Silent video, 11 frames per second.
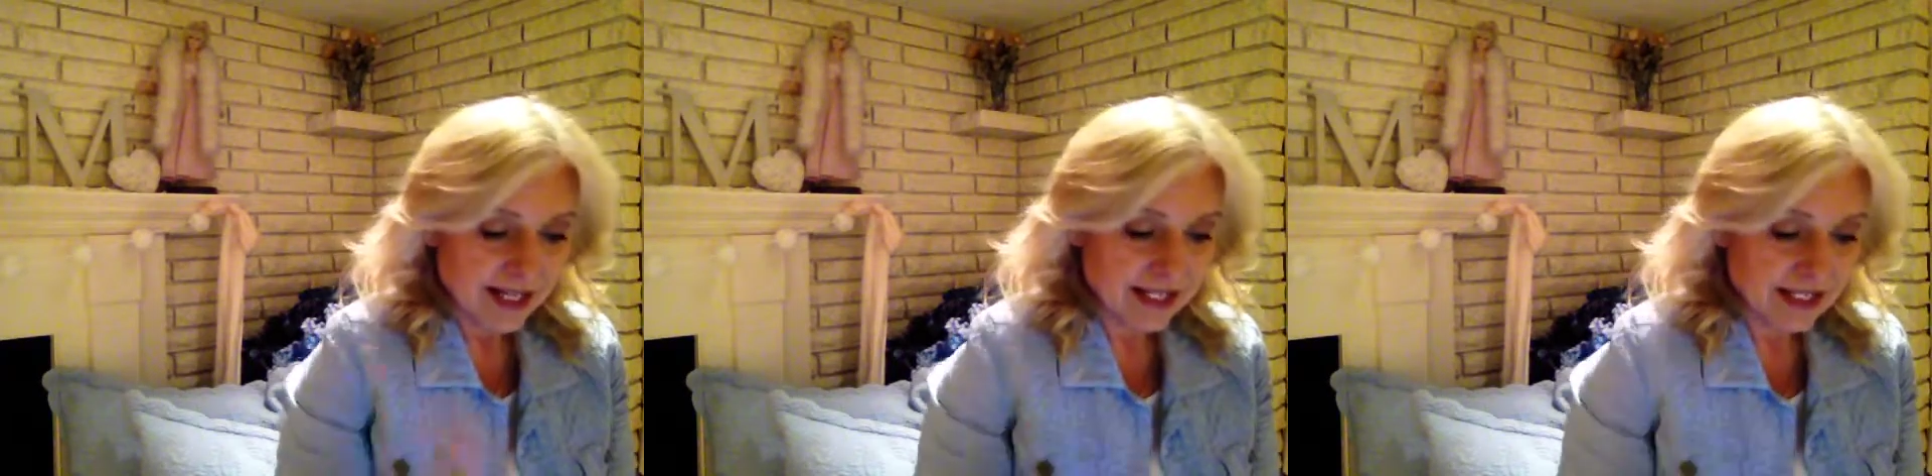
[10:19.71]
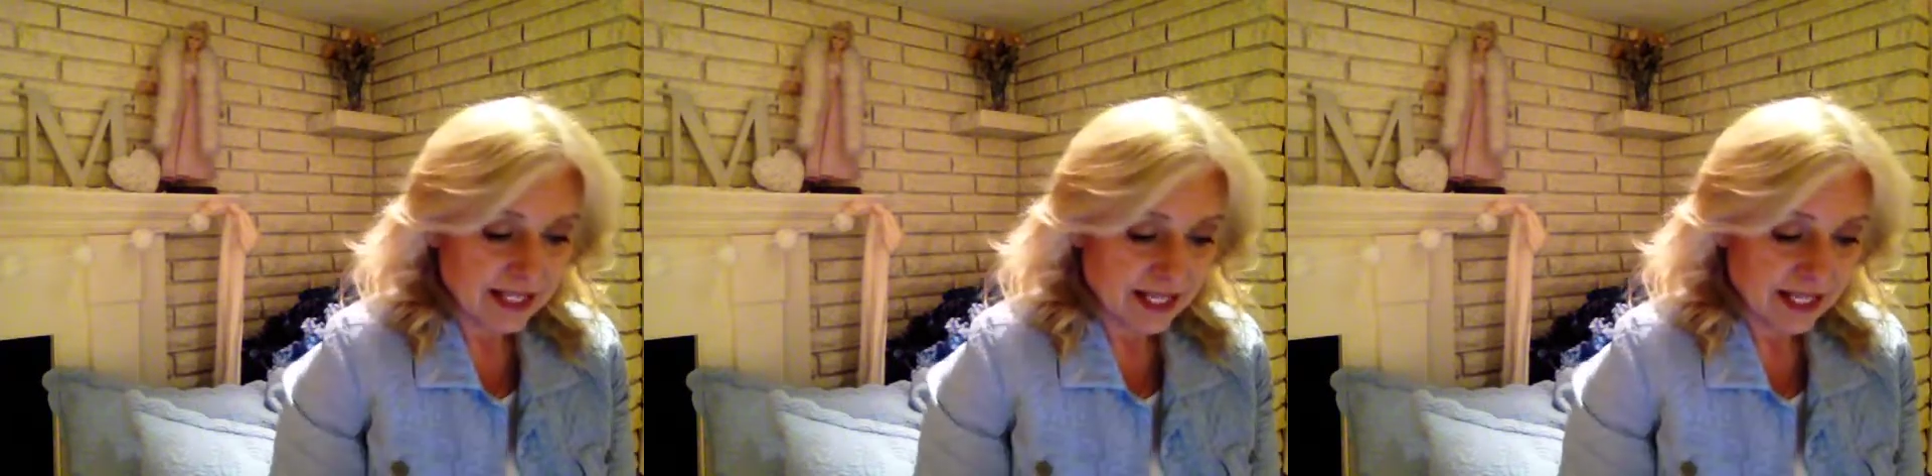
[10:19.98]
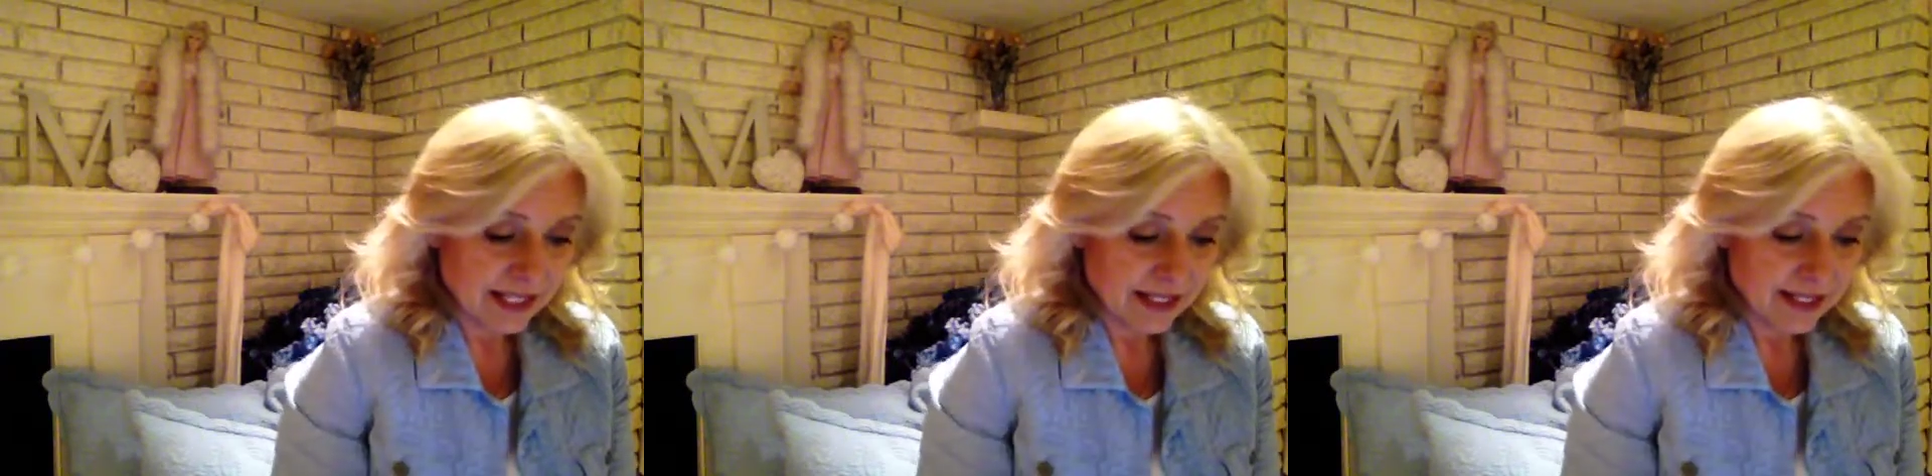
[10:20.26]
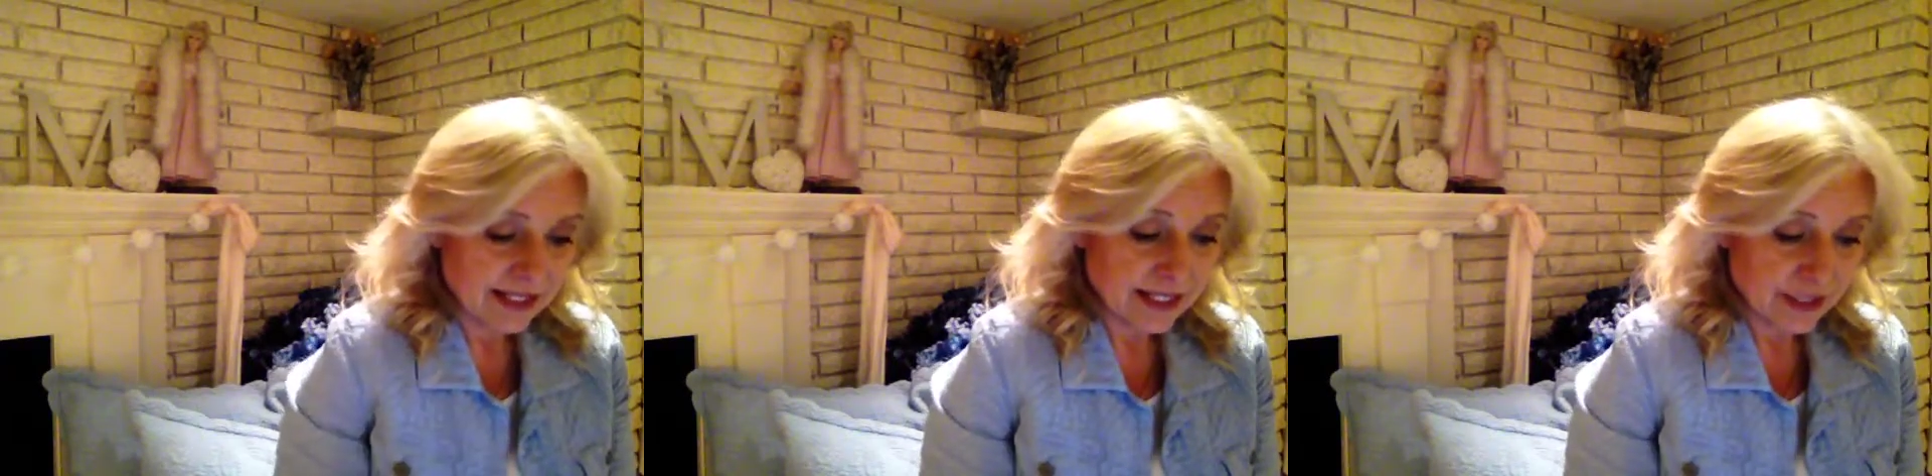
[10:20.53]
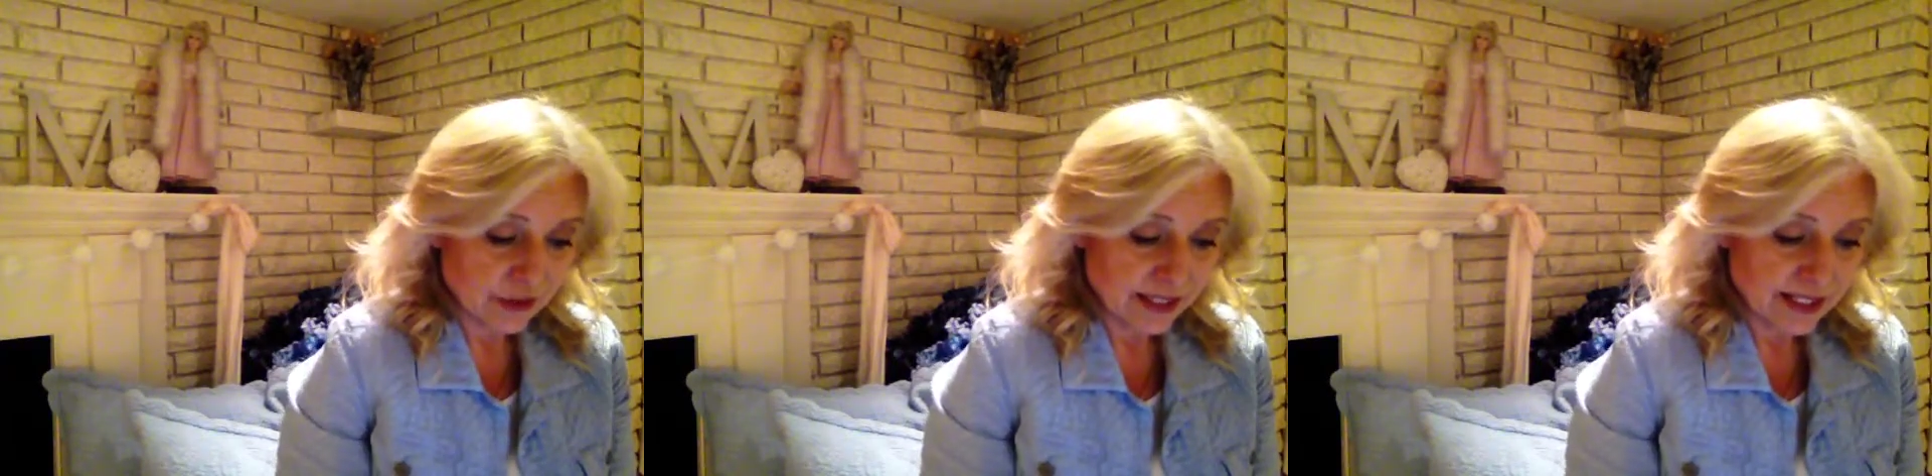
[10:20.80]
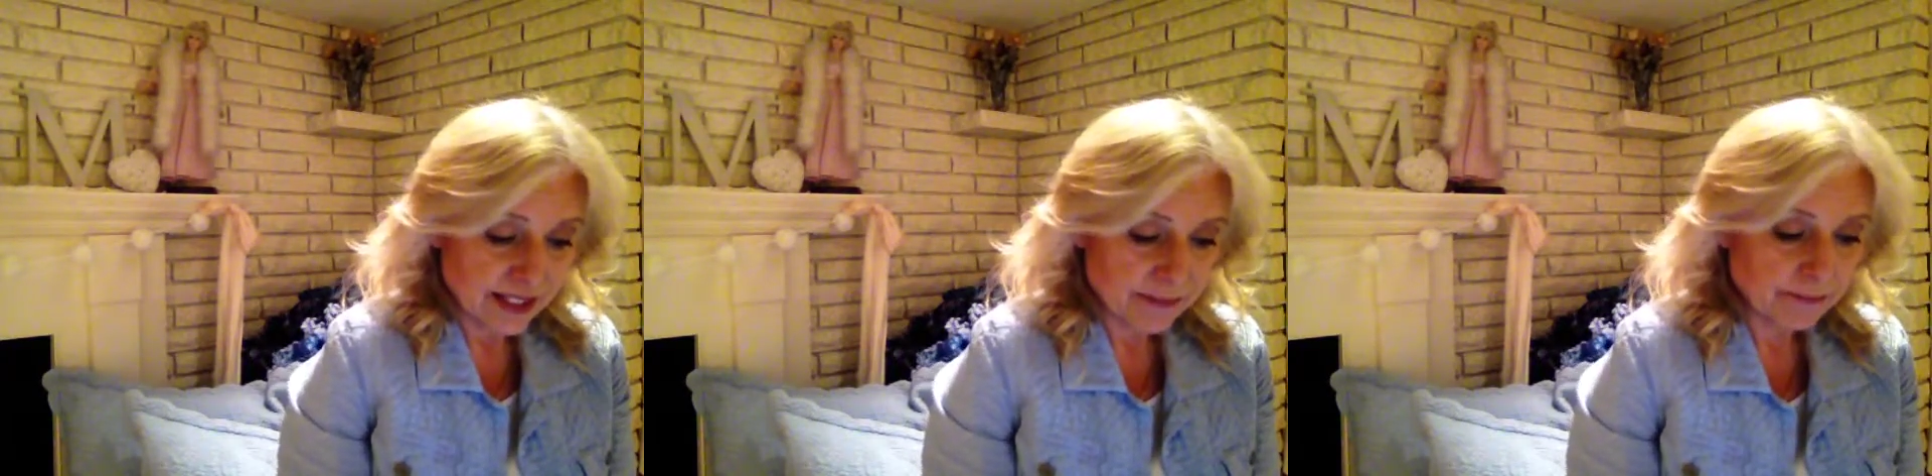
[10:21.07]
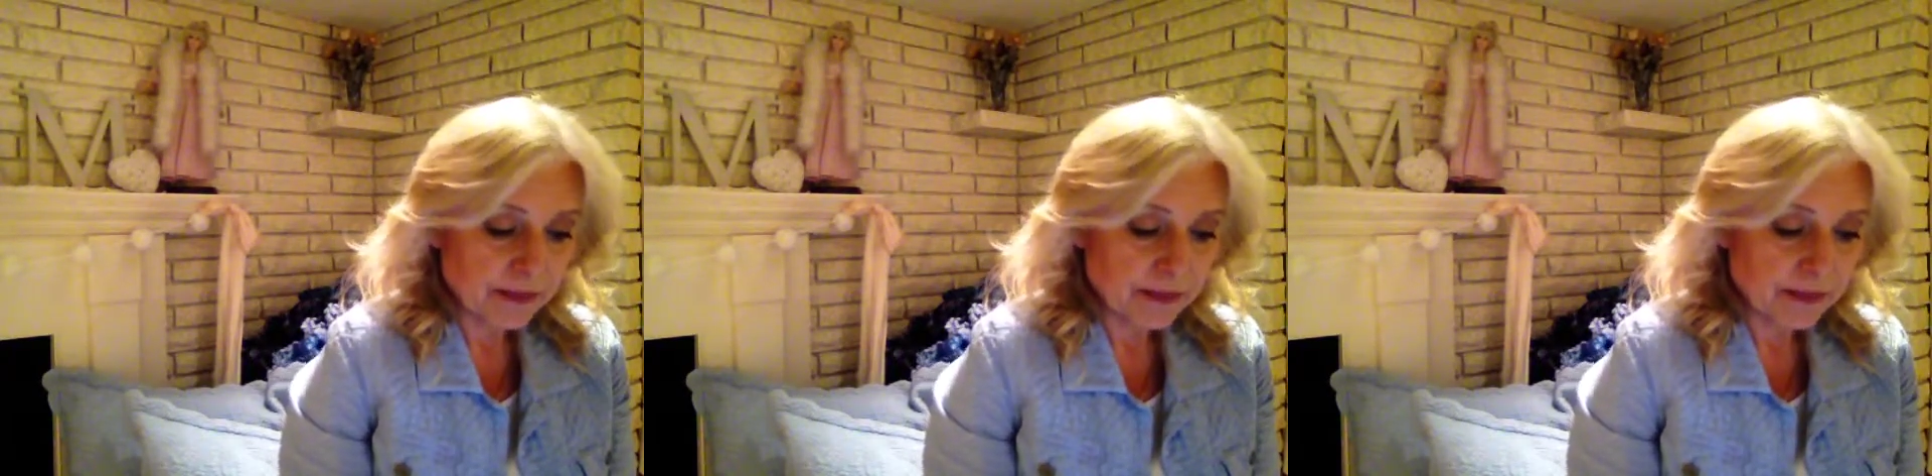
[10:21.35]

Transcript: Sunny Citrus,